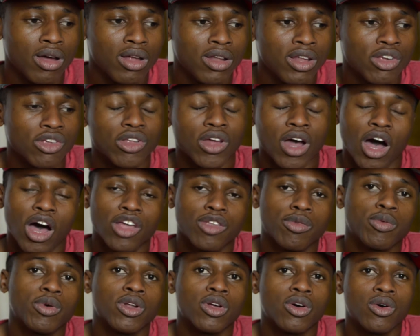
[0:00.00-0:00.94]
there's a
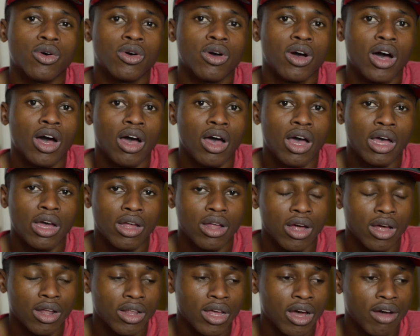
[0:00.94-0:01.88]
hospital that
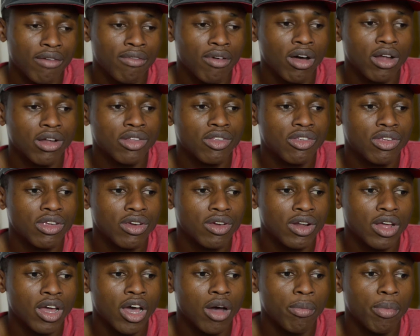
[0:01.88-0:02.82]
I
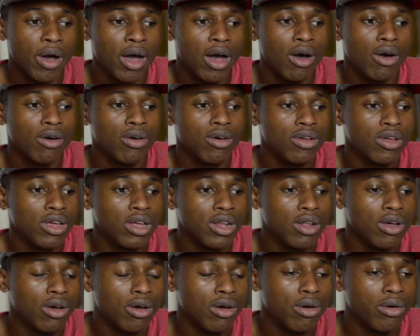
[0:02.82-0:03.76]
volunteered to help out,
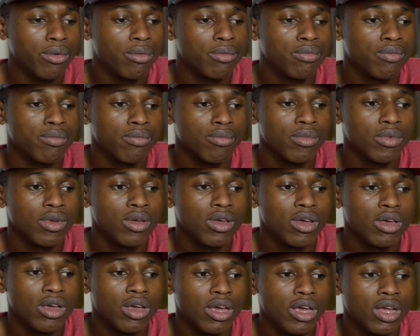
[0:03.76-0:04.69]
and
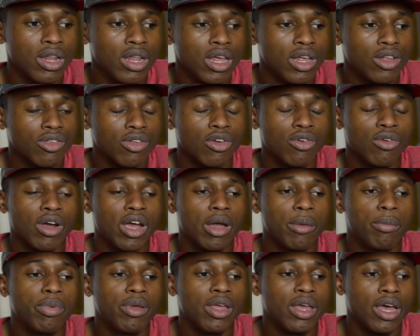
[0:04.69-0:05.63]
there's a
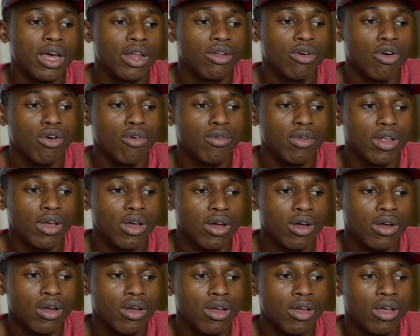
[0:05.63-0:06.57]
grand piano over
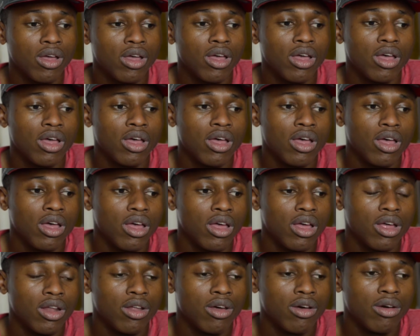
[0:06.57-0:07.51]
there,
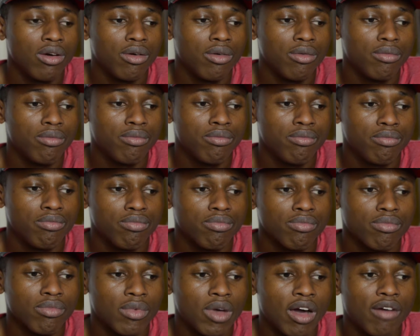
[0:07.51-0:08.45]
and
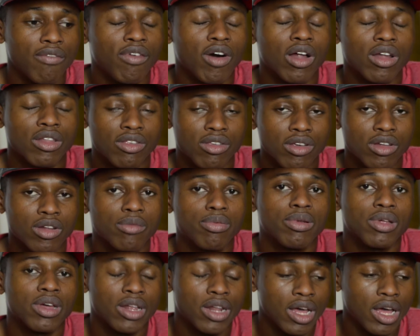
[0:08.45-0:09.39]
I volunteered to
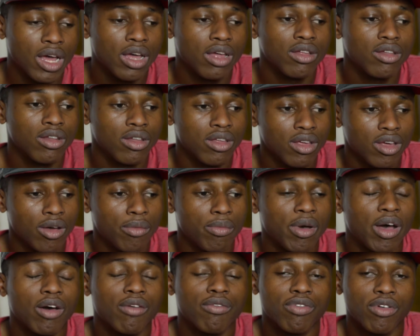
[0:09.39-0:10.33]
play that and help
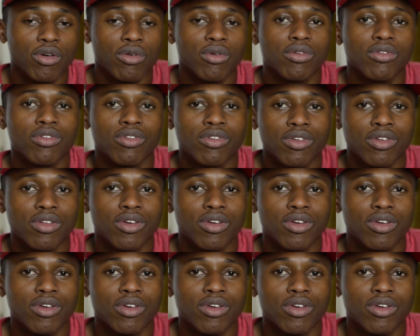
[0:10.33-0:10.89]
out folks,